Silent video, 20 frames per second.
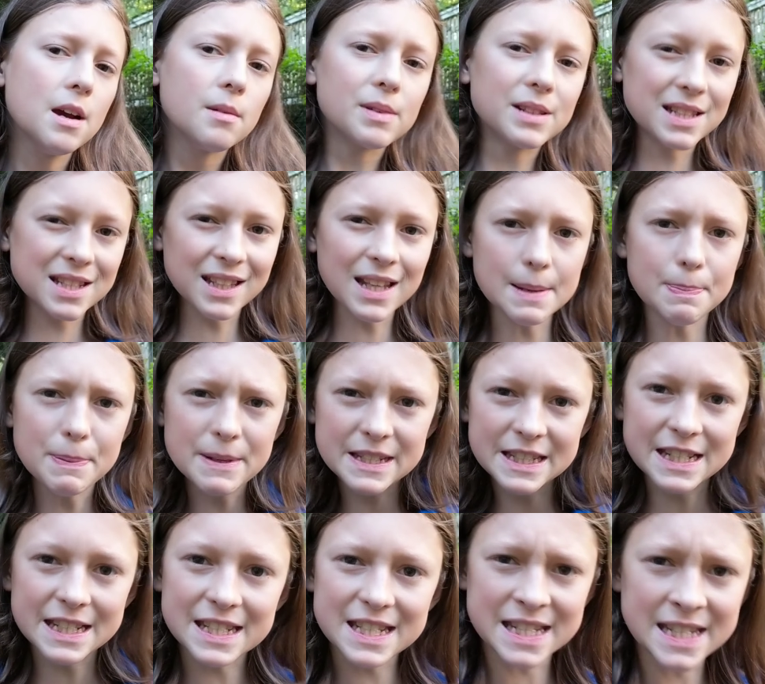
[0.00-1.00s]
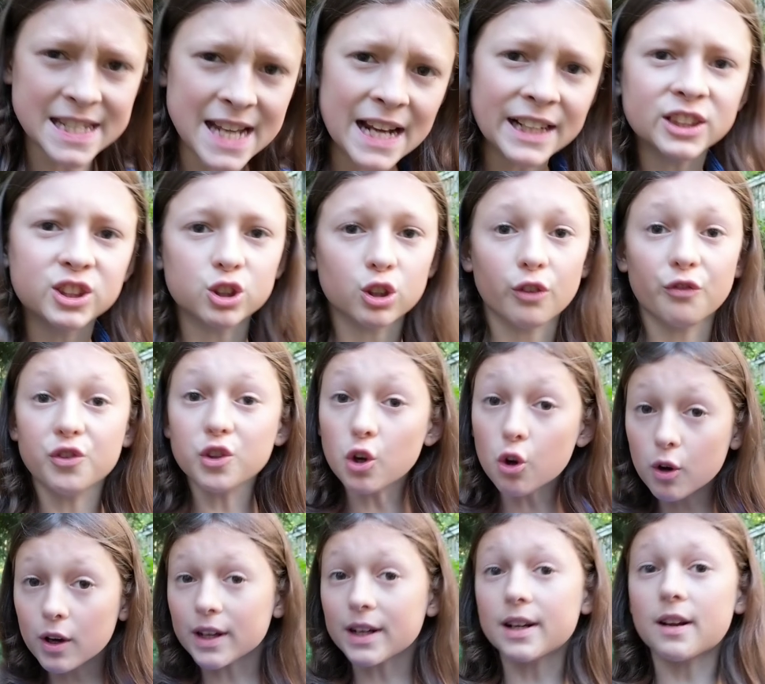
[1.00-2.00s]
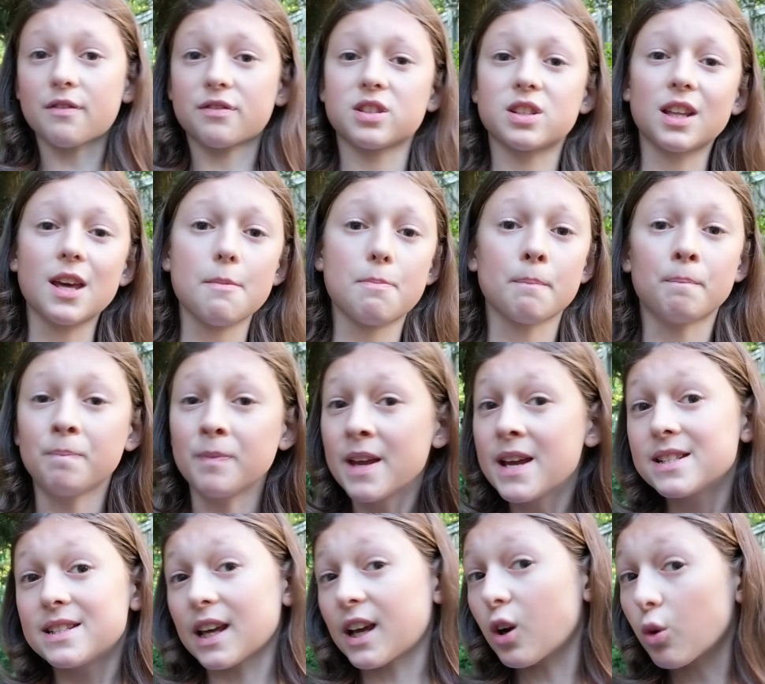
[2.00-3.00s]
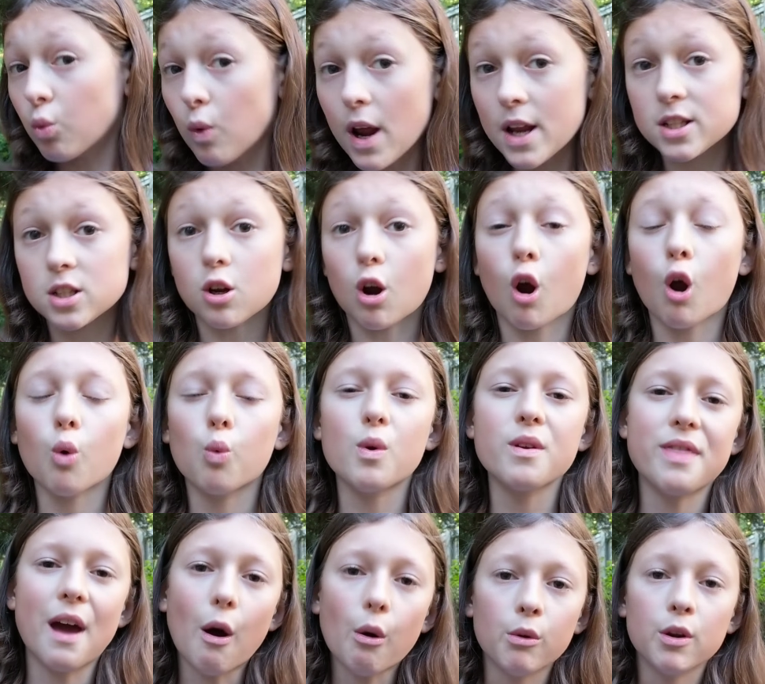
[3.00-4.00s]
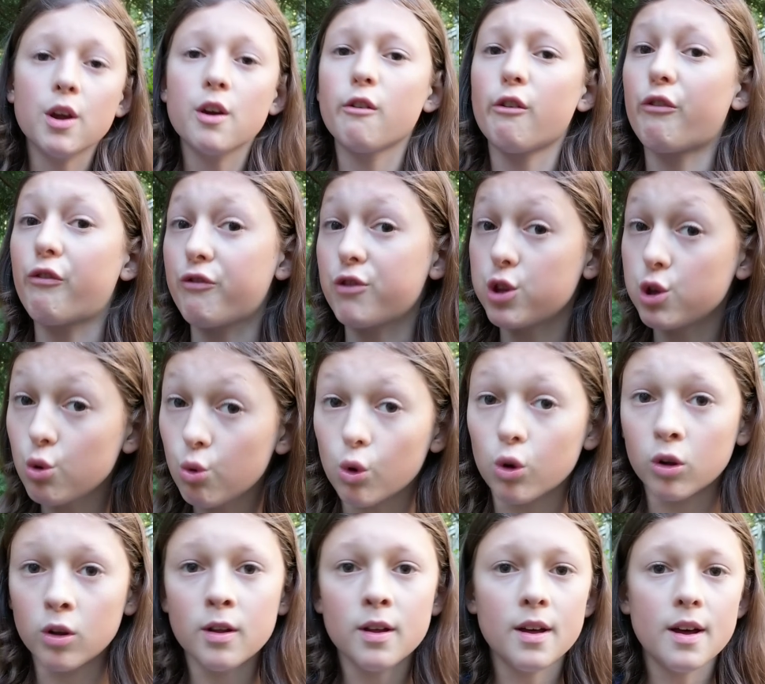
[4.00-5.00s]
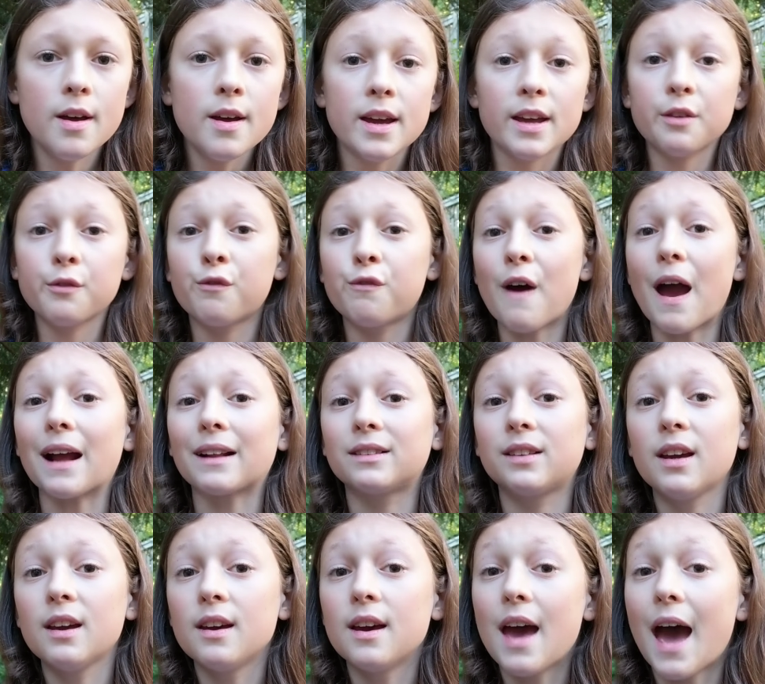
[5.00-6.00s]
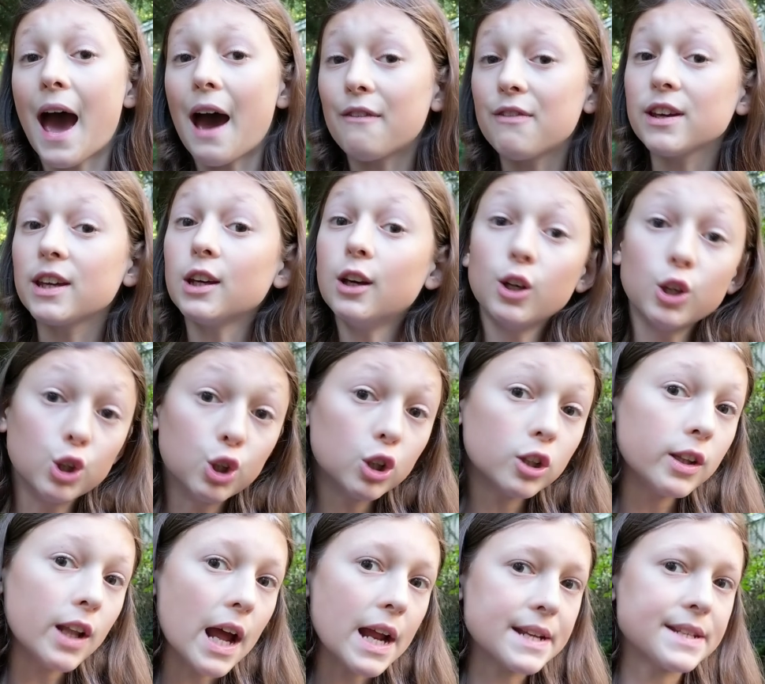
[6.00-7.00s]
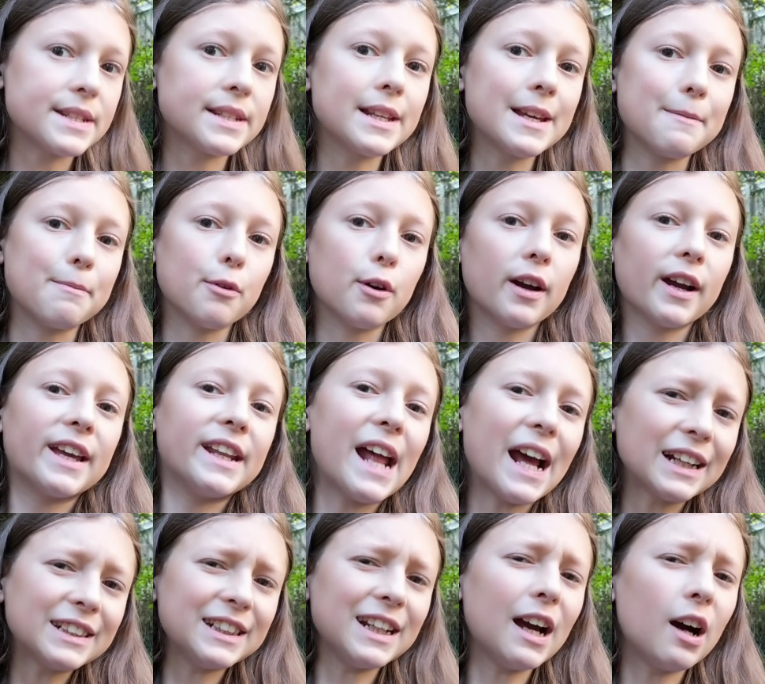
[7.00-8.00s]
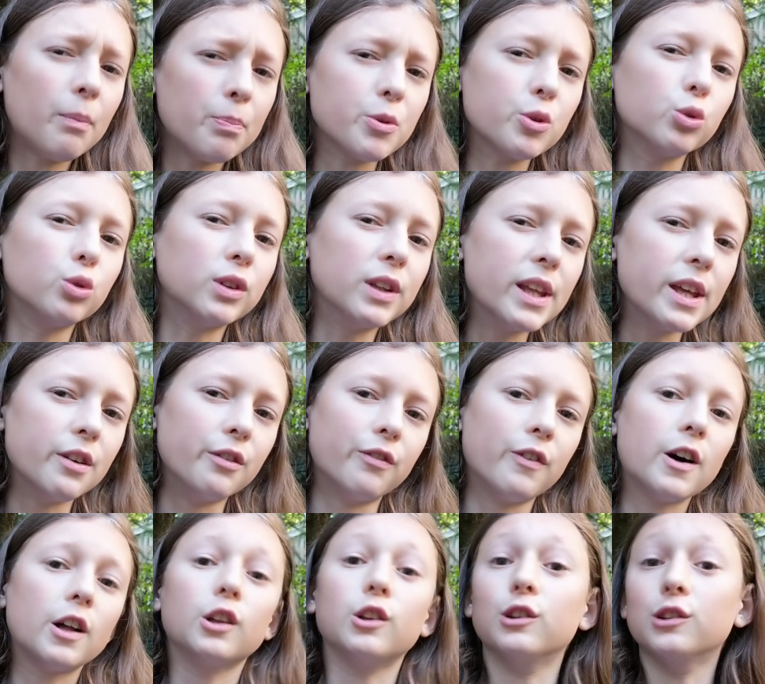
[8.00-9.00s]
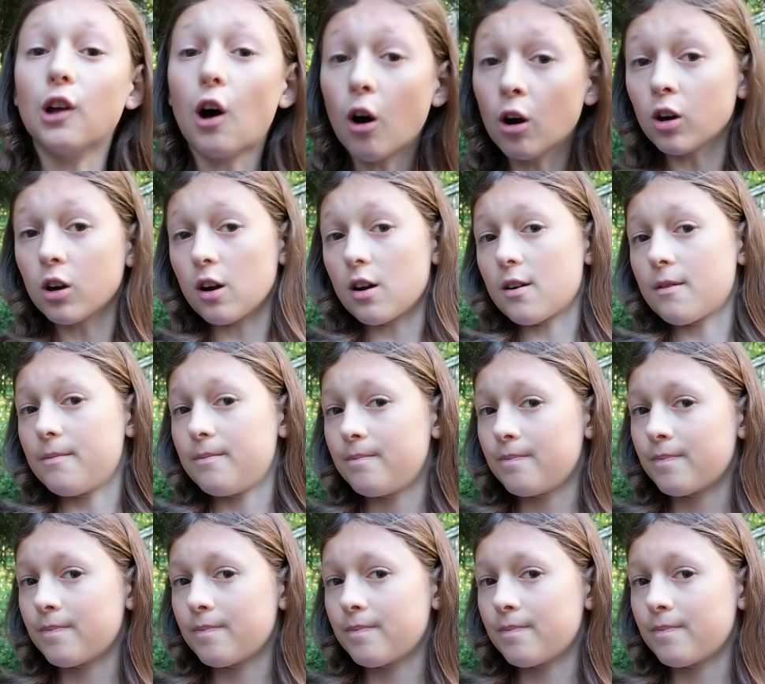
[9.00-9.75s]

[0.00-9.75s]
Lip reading: But sleep is essential. If you don't get enough sleep, it's like a race car without fuel. In fact, having a good night's sleep can actually help you live longer.